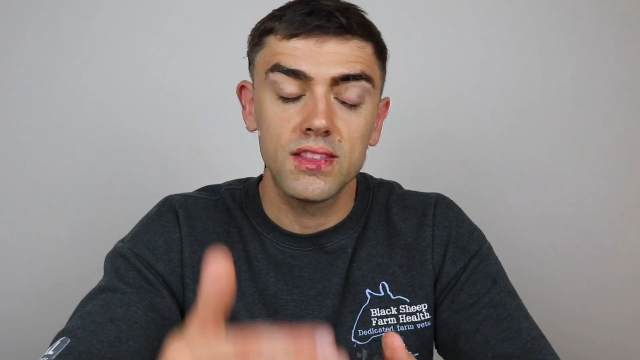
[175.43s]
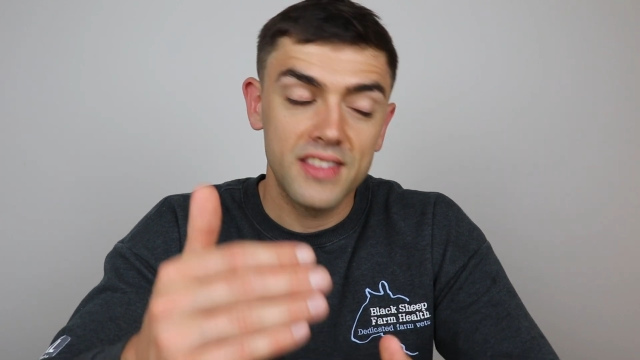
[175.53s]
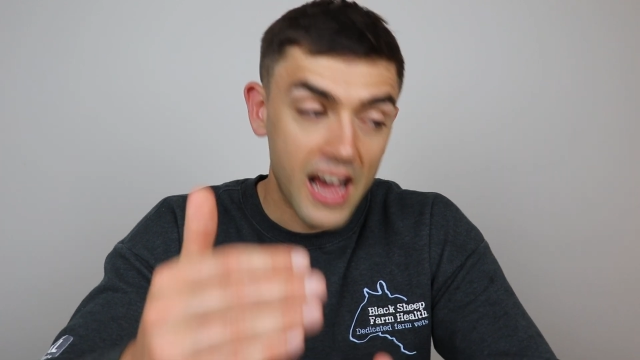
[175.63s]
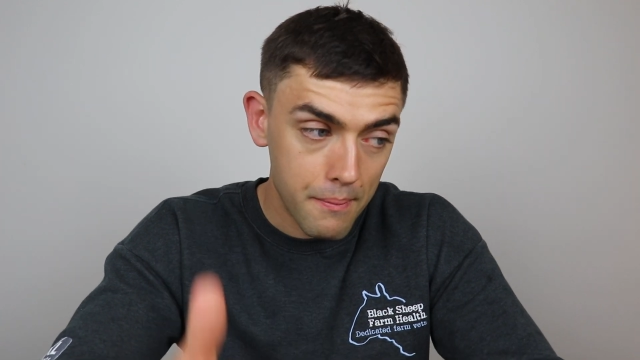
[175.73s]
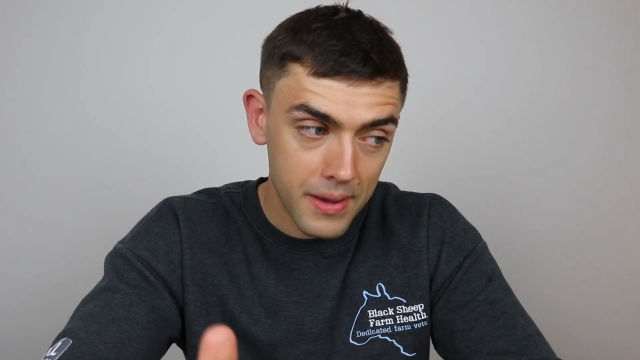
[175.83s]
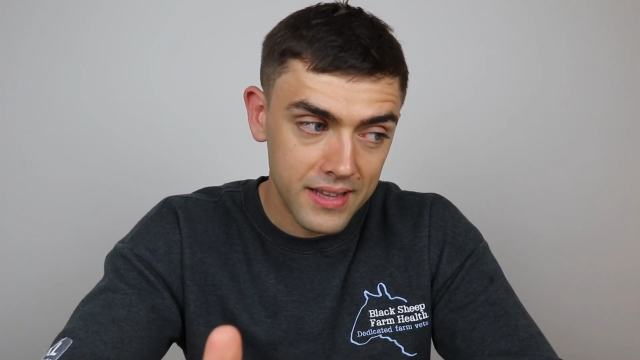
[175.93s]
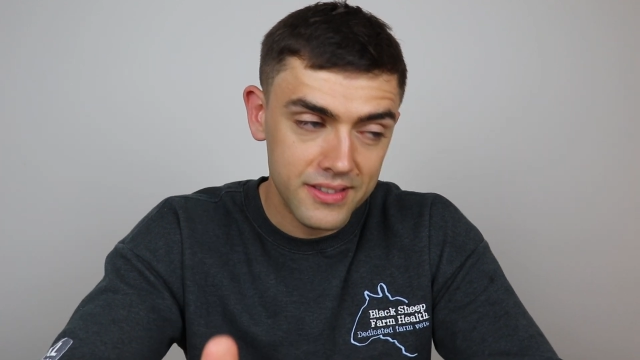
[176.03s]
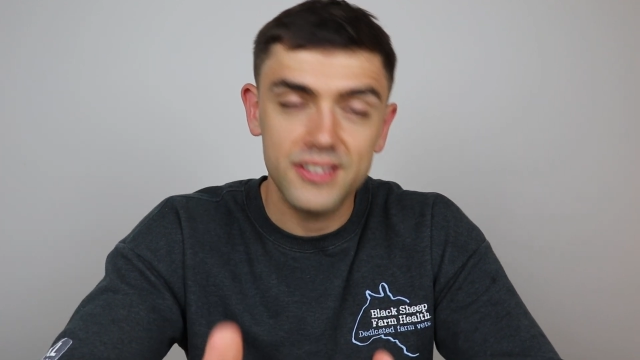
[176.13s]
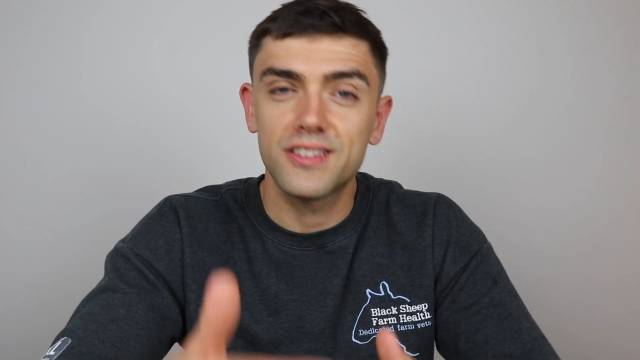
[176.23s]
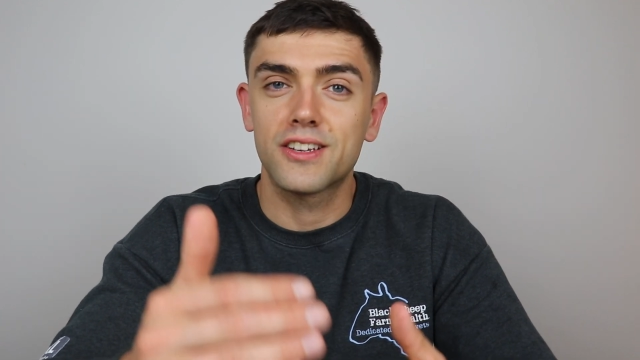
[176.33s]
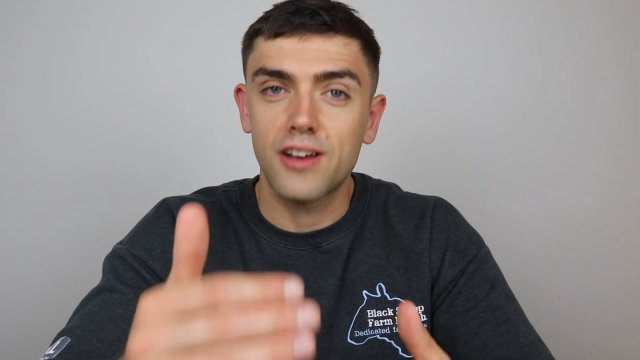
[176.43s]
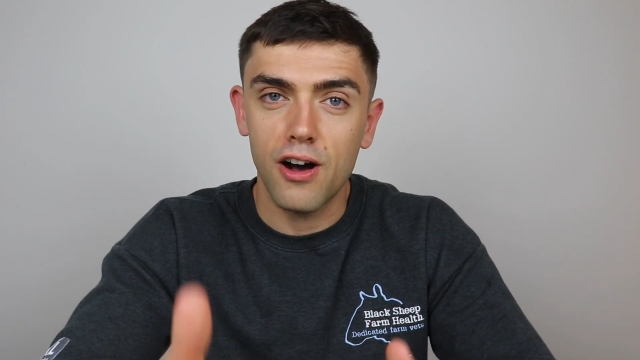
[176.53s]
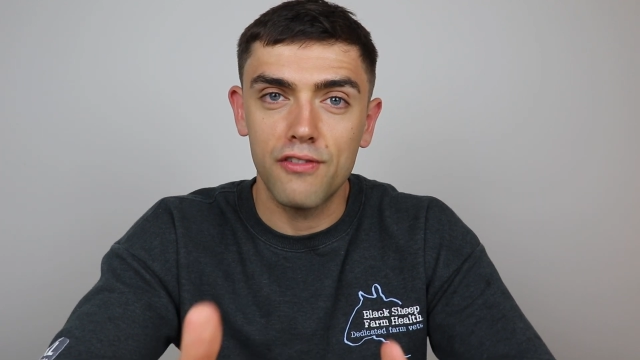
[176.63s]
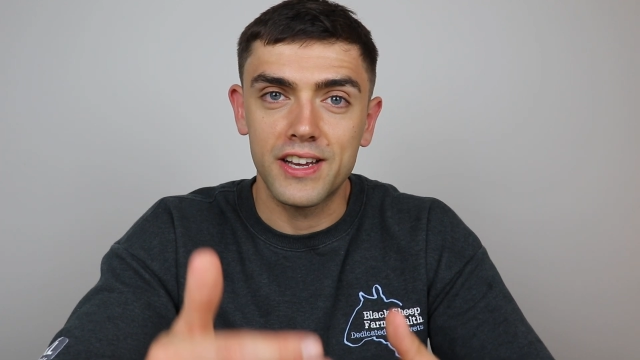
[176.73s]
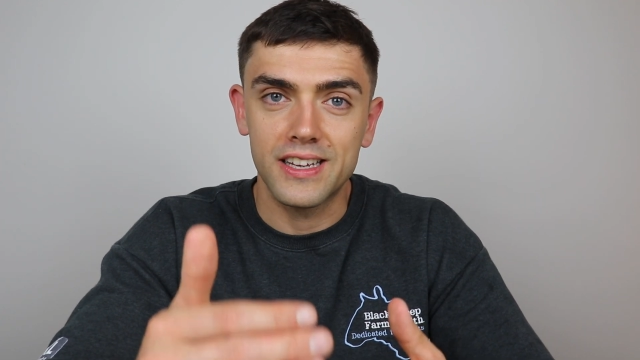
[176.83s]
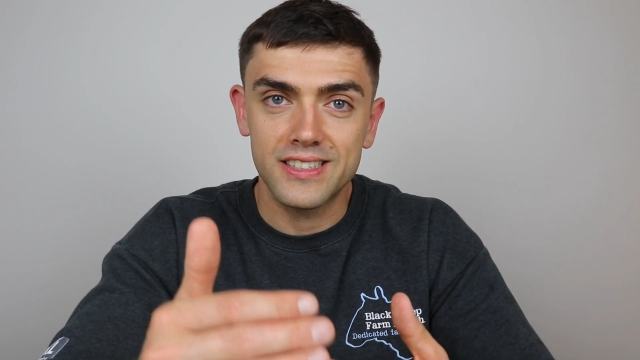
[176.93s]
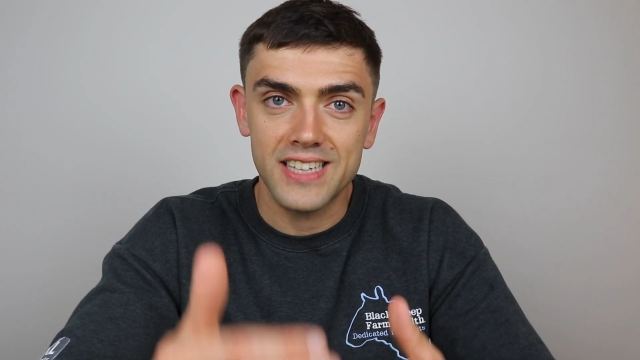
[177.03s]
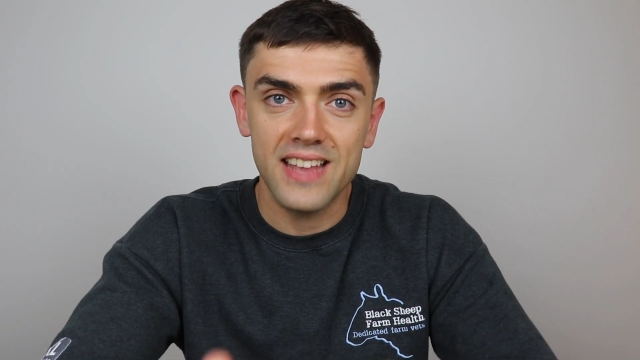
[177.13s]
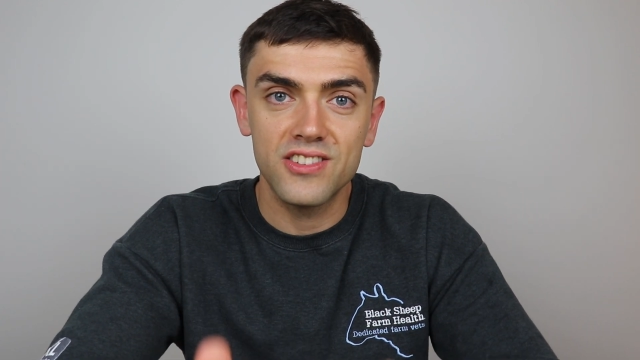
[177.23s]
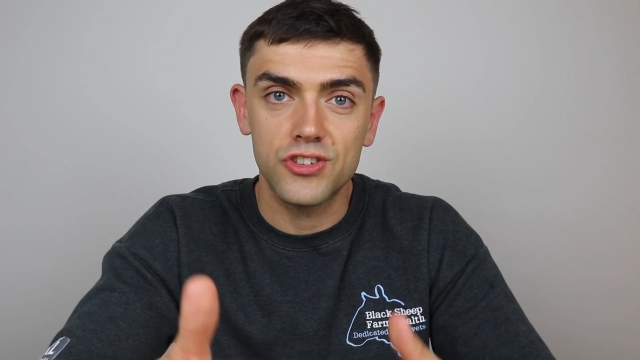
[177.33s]
That means the calving
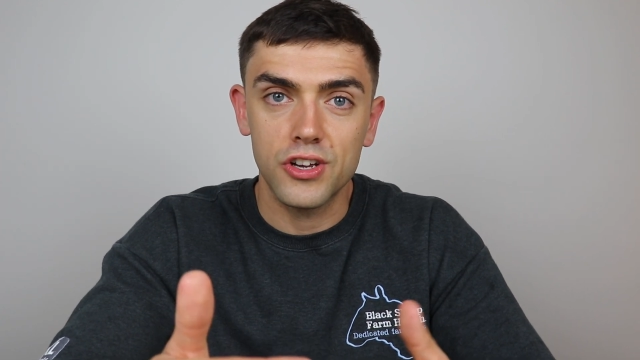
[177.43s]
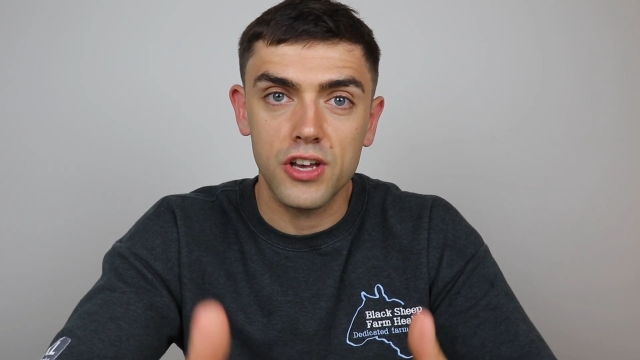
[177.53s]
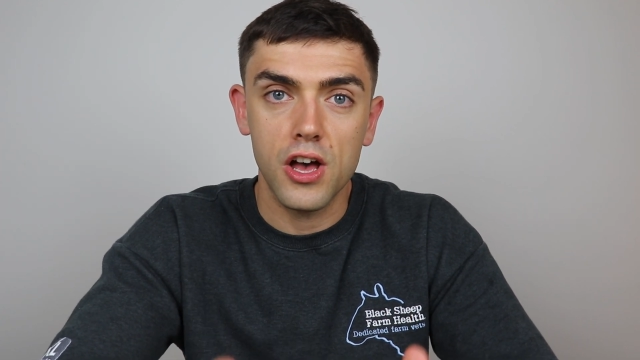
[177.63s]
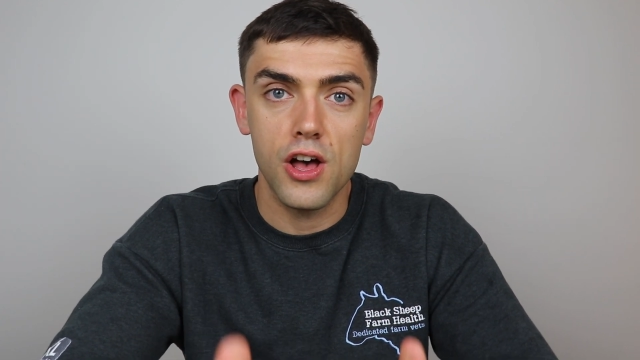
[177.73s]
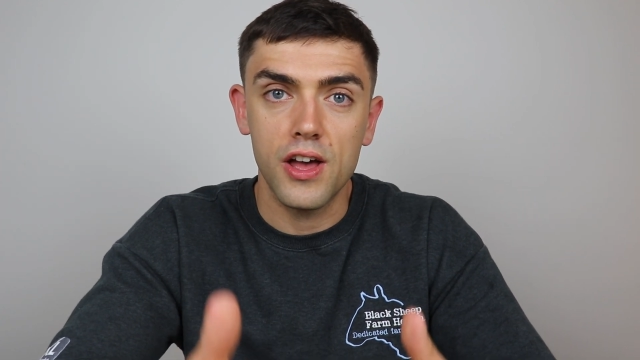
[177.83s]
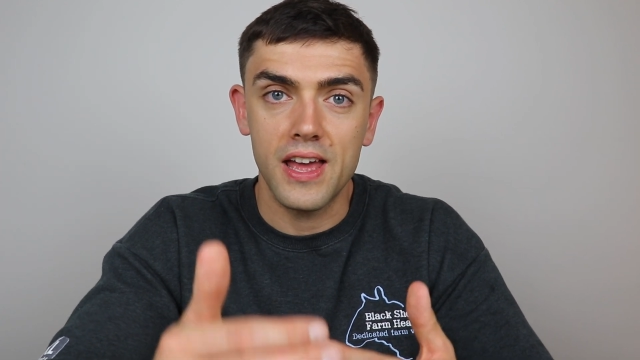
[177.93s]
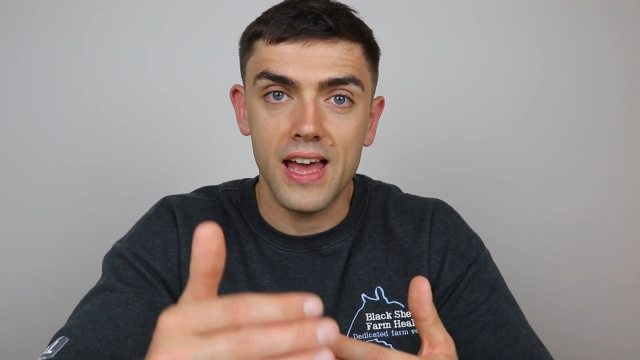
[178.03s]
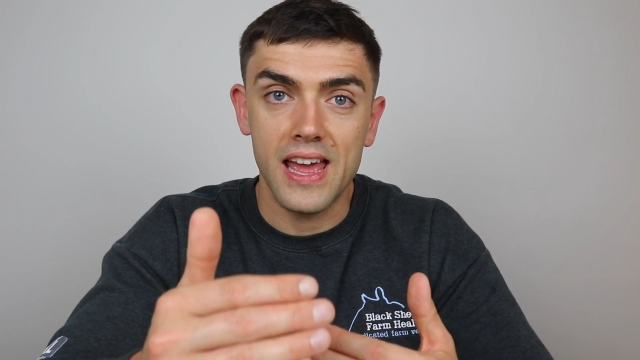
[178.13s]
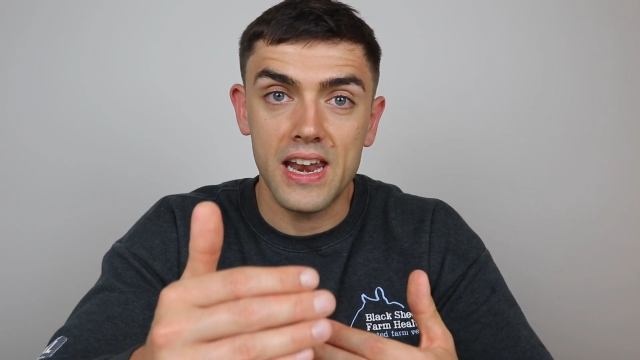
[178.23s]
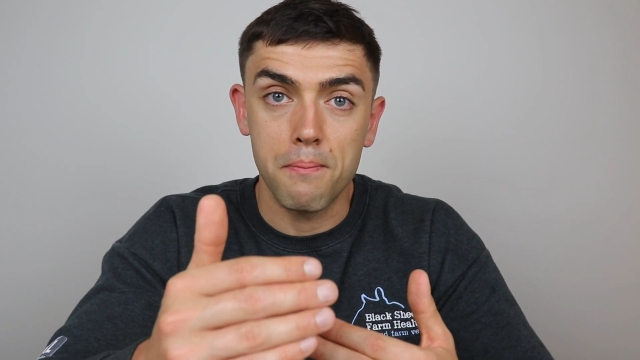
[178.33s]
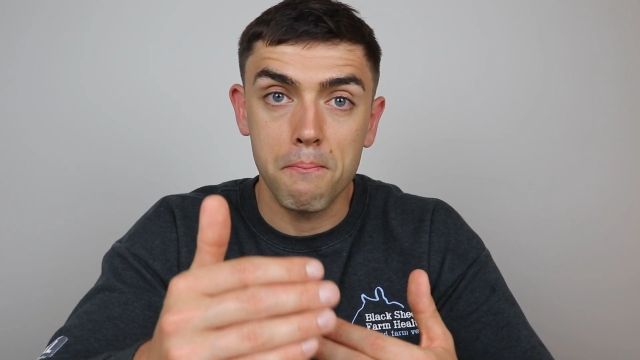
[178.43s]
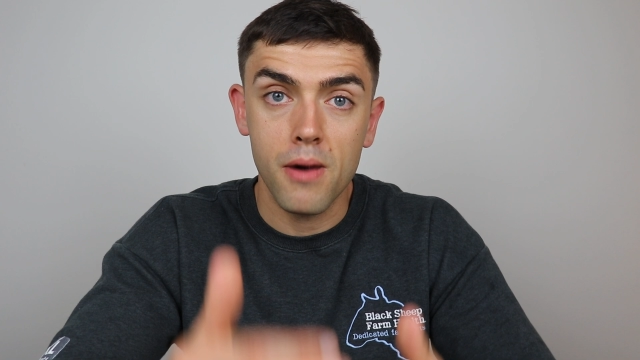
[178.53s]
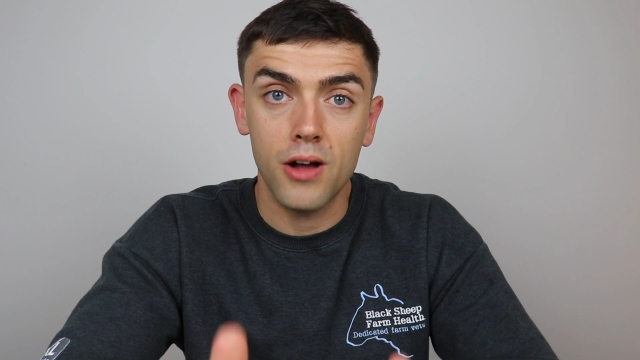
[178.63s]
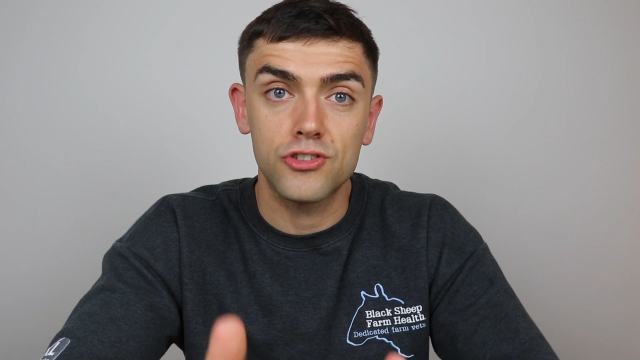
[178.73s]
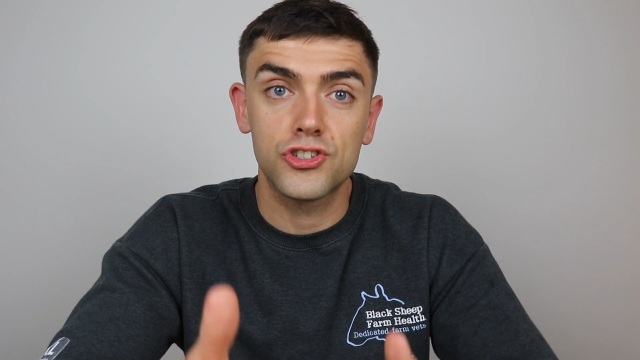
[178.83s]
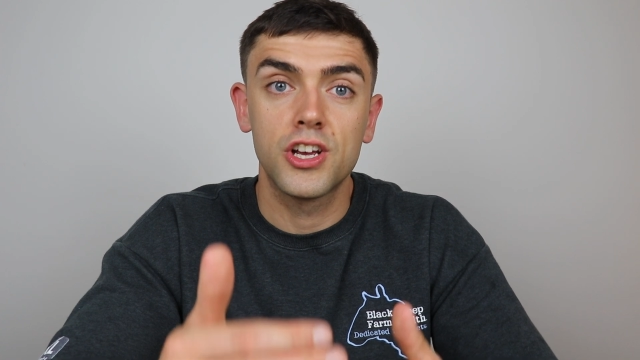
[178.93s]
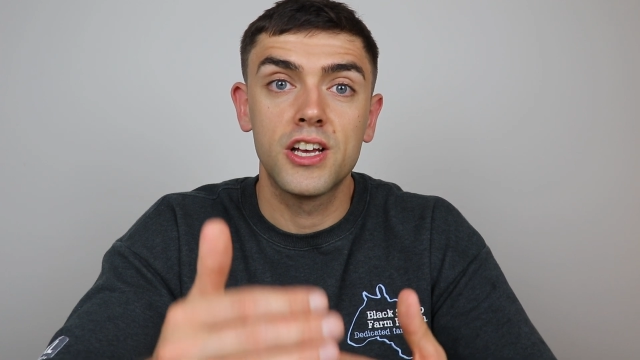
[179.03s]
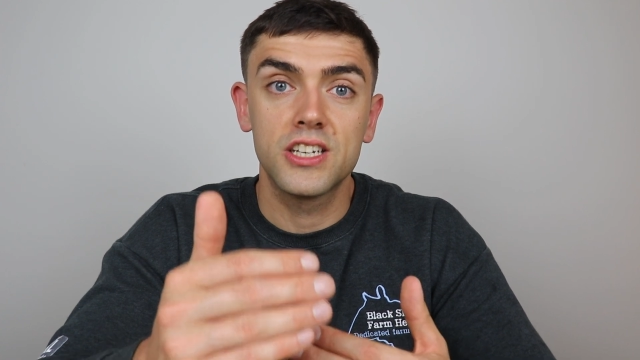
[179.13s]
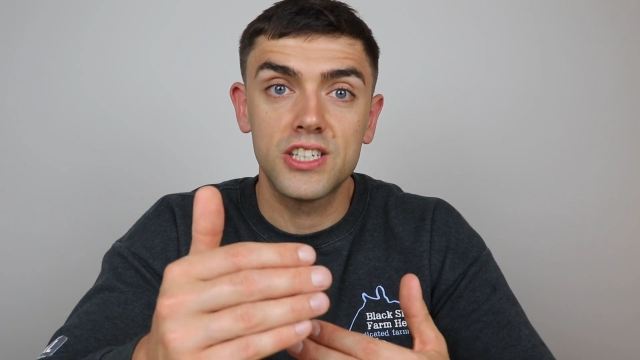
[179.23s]
tends to occur in a much